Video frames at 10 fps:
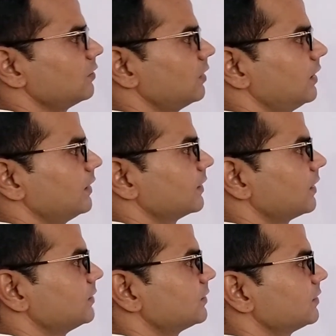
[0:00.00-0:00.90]
and
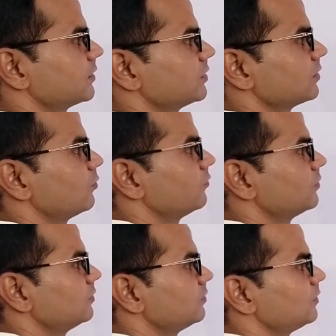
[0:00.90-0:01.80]
concentration of
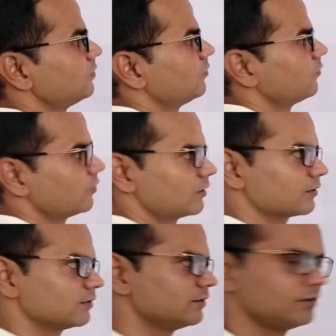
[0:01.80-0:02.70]
water,
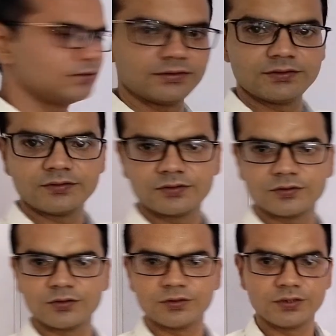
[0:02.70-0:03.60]

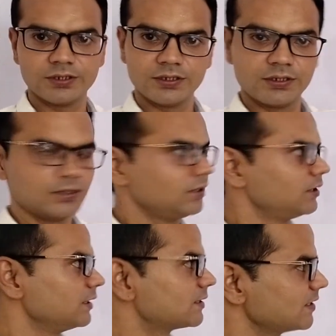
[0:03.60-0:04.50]
so
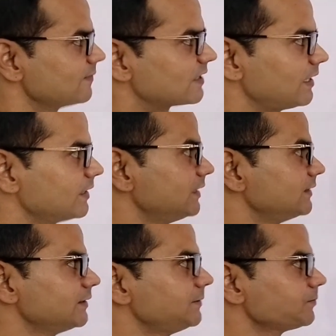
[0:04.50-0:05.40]
it seems like as
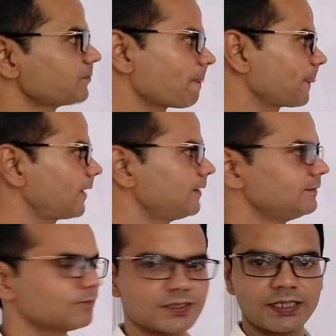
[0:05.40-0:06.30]
a
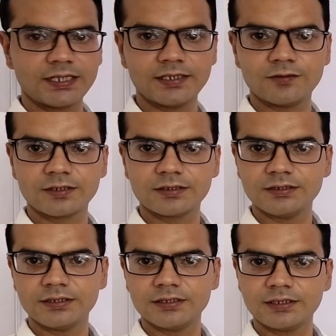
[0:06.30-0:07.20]
second order
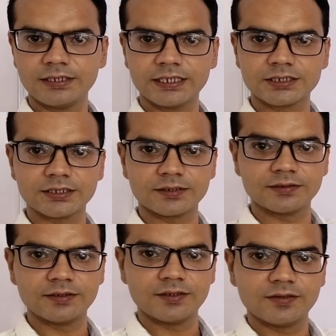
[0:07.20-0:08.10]
reaction.
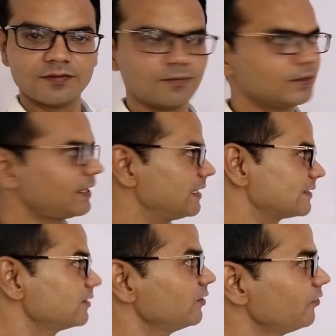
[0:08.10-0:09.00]
But as
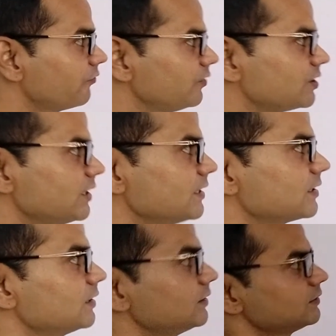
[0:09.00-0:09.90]
if we change
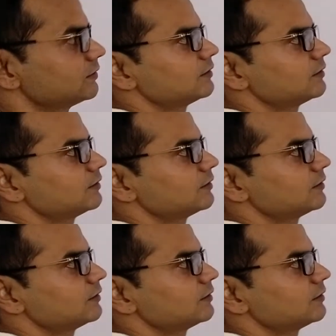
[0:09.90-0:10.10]
the